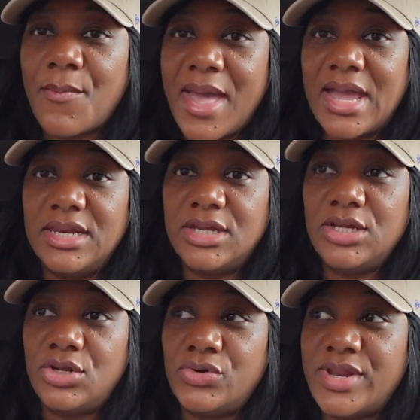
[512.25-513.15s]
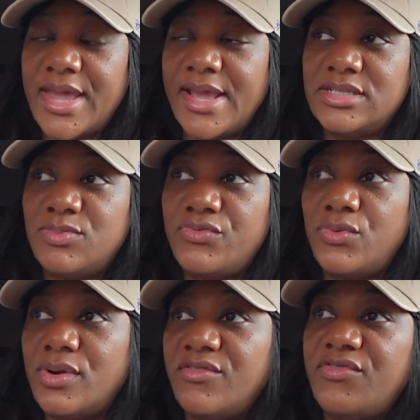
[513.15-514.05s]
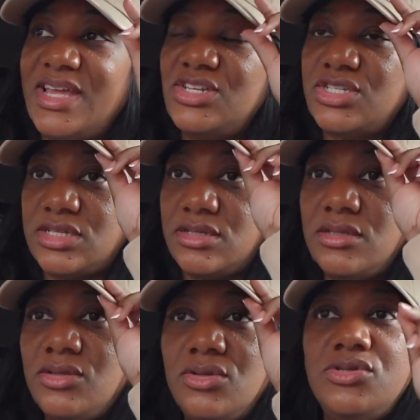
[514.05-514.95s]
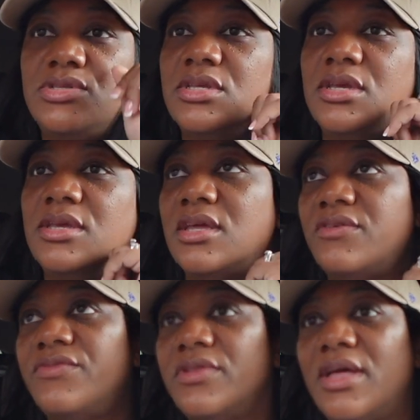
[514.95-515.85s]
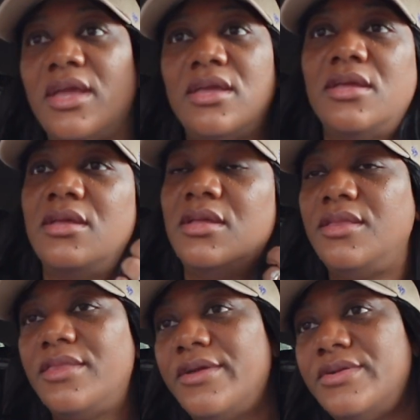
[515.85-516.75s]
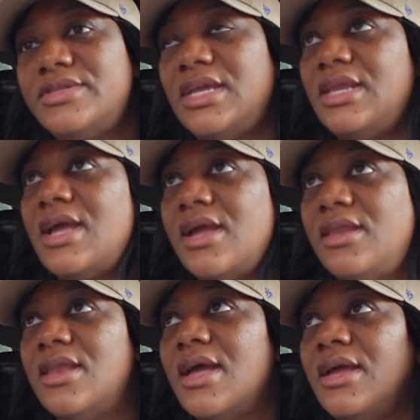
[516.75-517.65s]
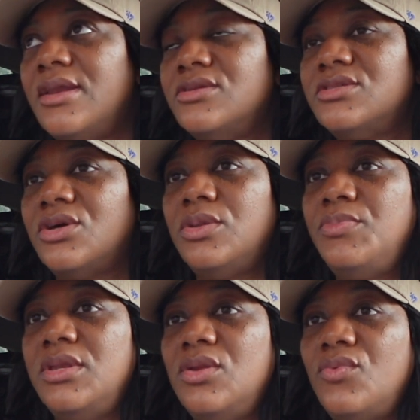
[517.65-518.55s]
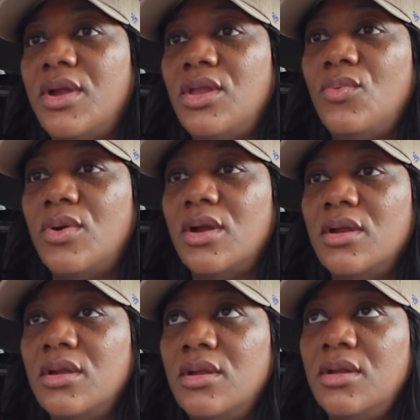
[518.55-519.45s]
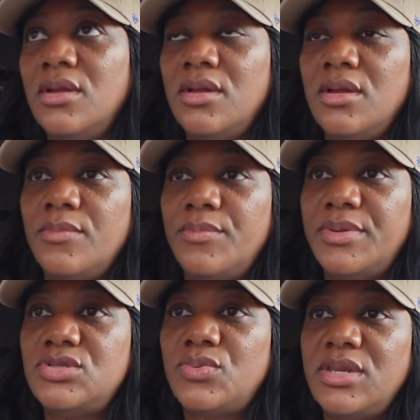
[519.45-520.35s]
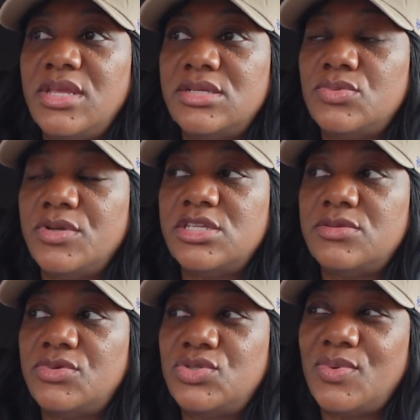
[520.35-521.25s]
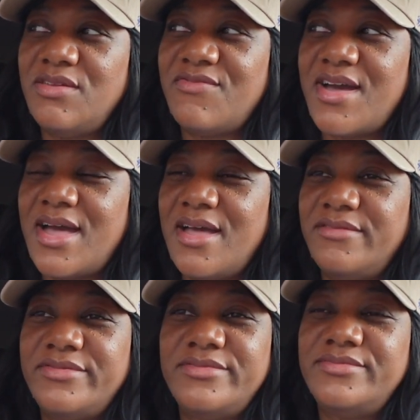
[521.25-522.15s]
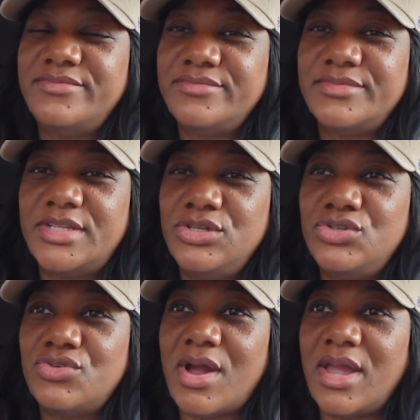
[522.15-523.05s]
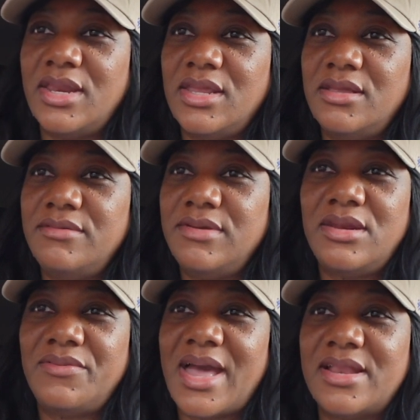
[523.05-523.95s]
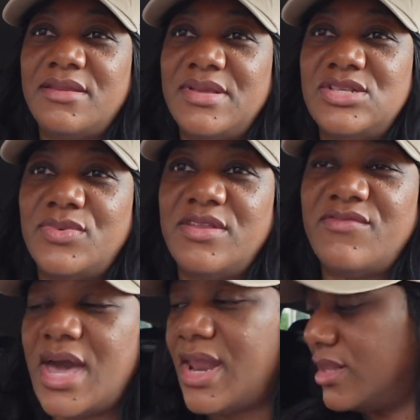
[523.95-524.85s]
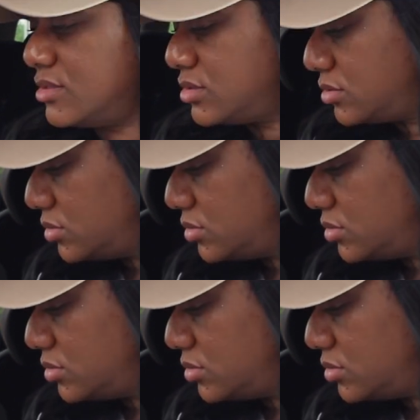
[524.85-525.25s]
back in the good old days before inflation, you used to could get it for like $13.99 or so, depending where you were. But $20 is reasonable. $25, you trying it. It don't got to be $25.